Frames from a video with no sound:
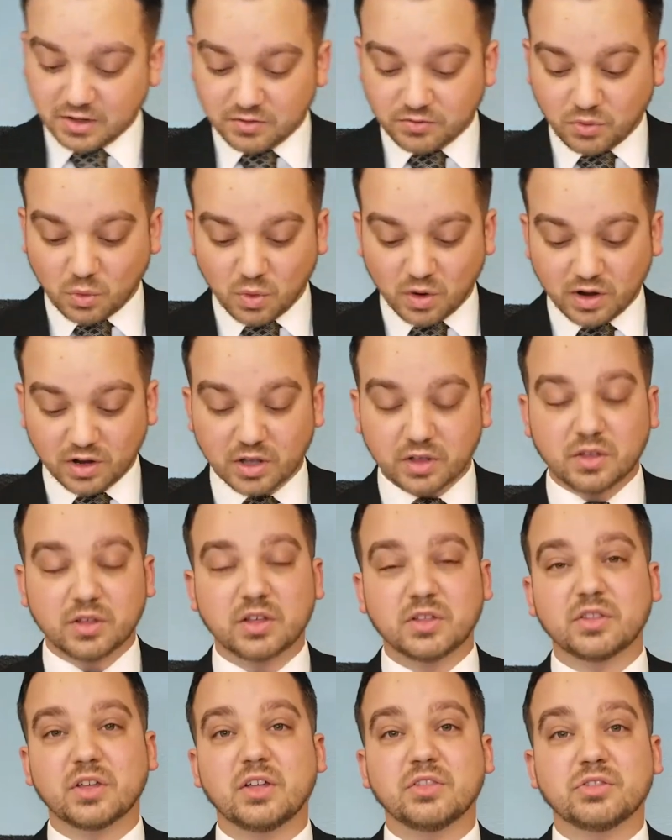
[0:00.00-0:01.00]
for a,
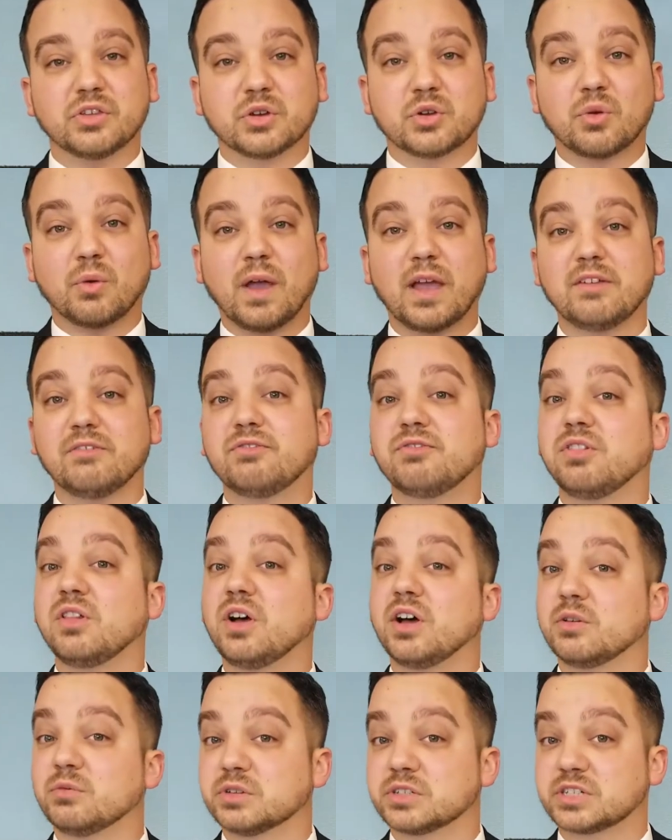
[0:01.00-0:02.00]
the great
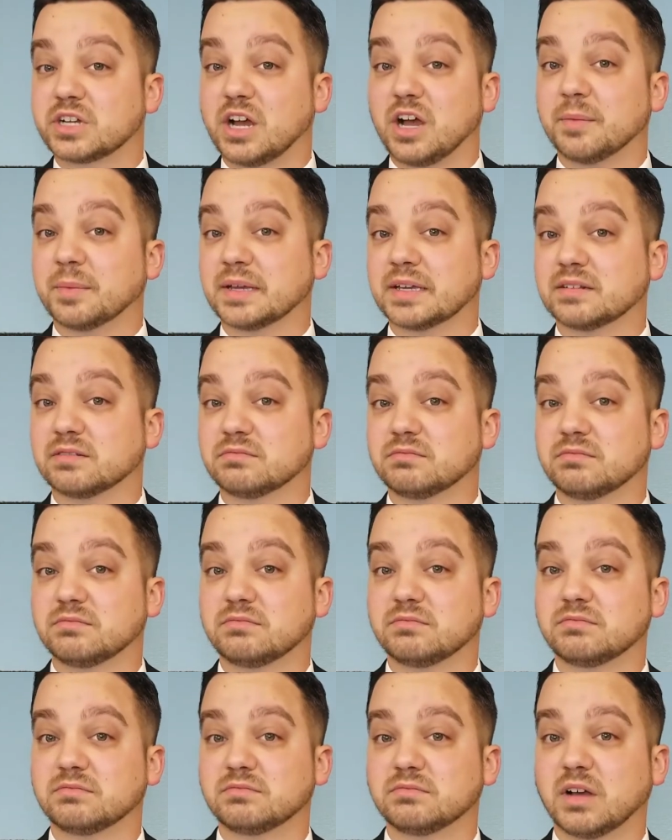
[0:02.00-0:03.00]
flood was coming
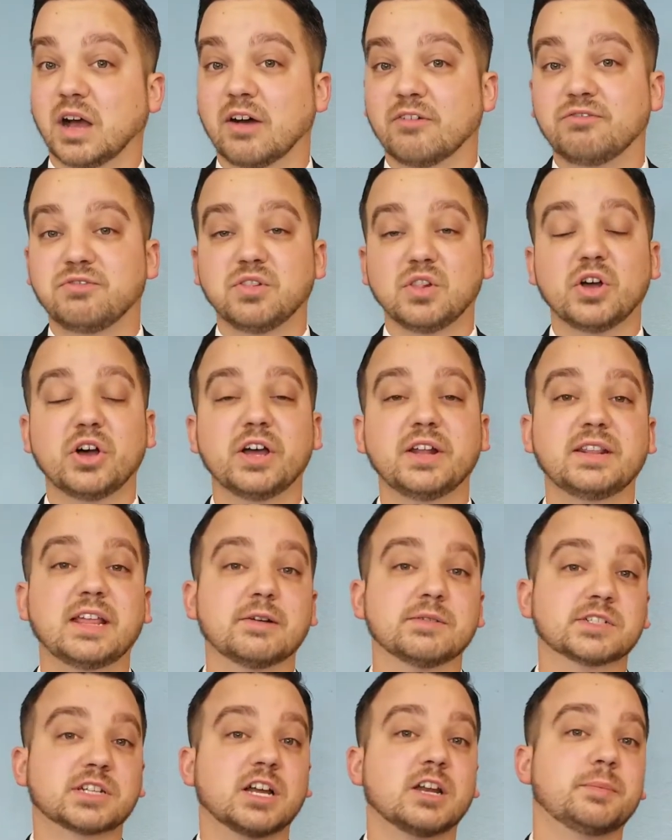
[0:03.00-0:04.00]
a flood that
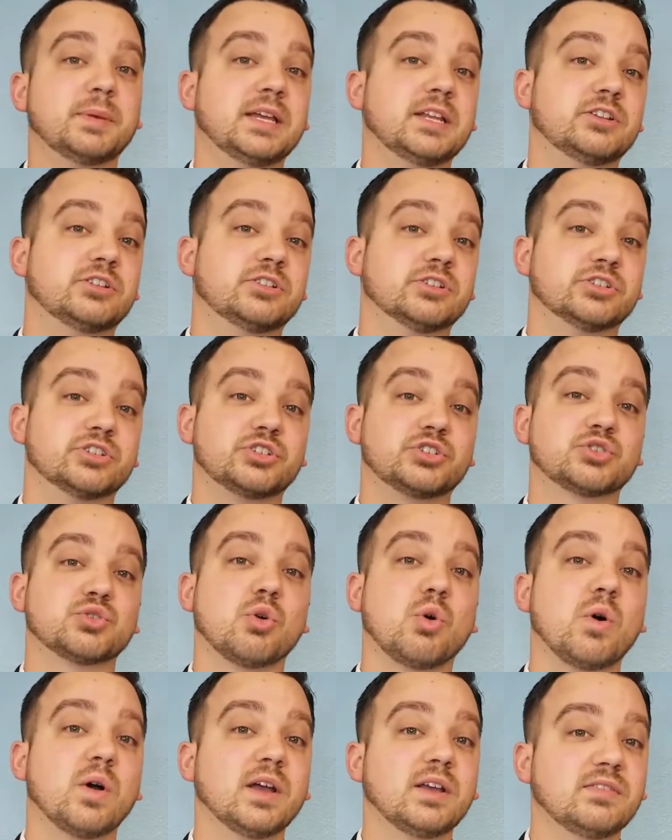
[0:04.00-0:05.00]
was going to be
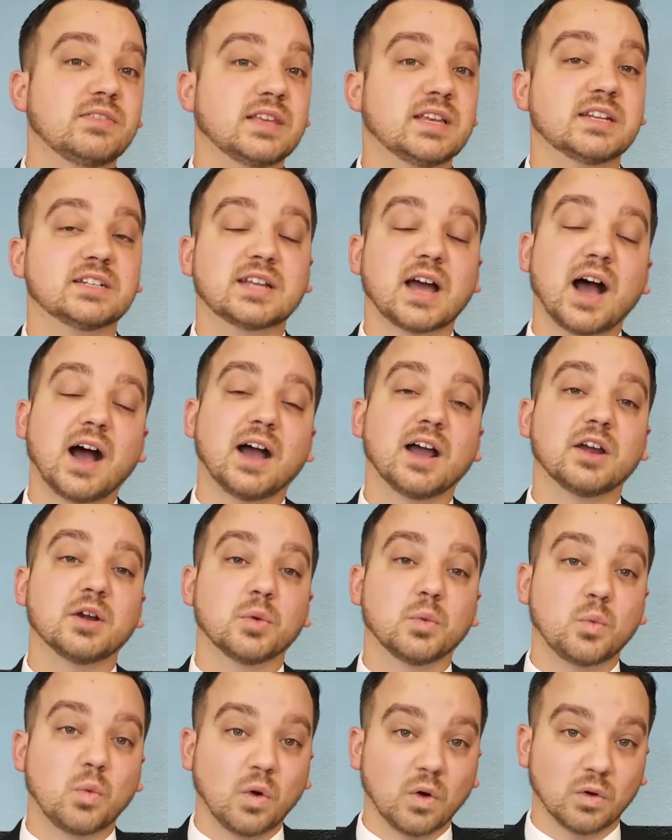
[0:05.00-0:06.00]
destroying the entire
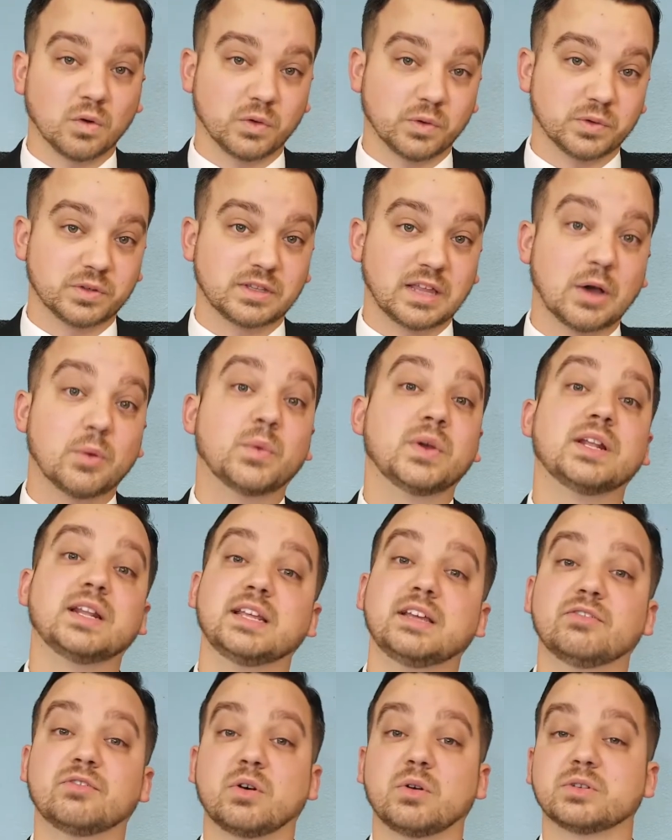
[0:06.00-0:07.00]
world that we
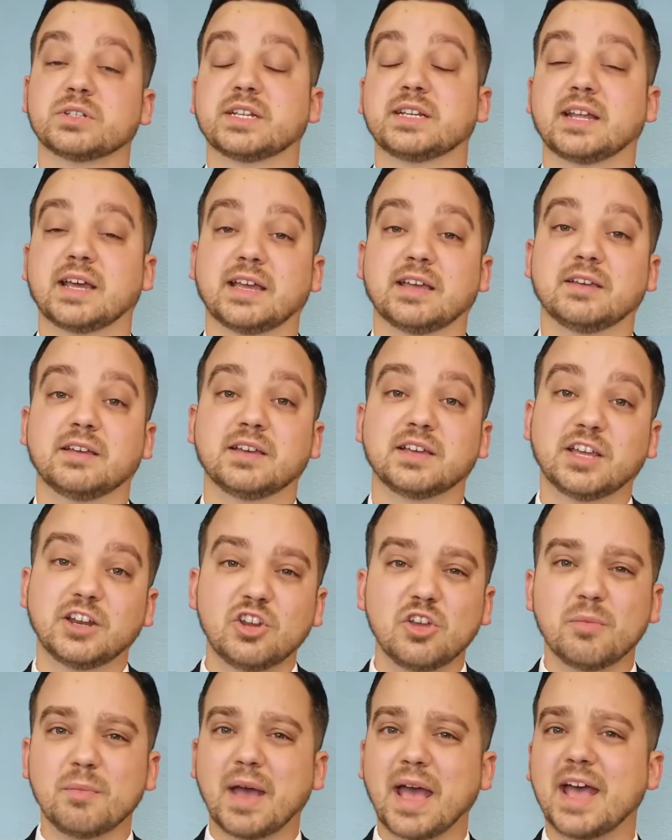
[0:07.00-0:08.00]
live on today. Can
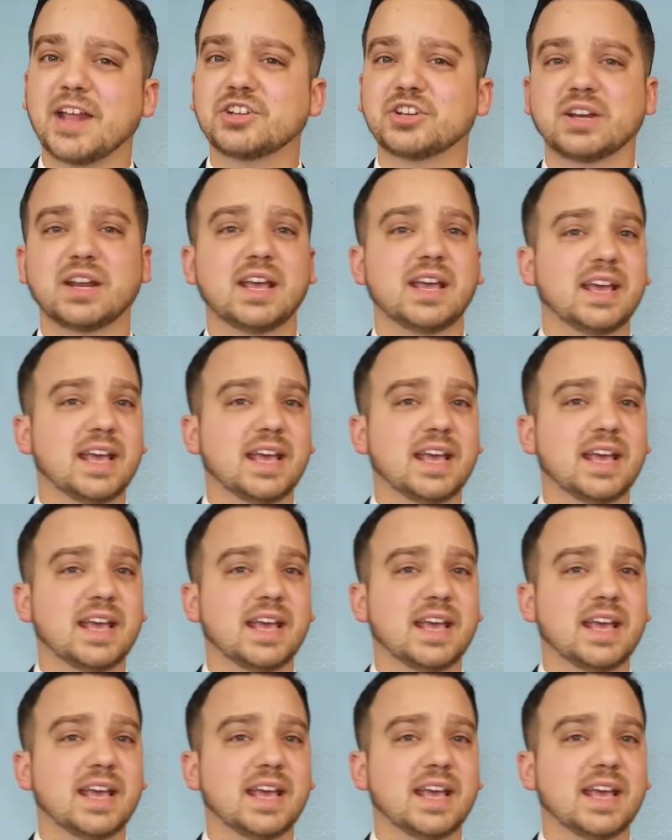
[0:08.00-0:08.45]
you imagine?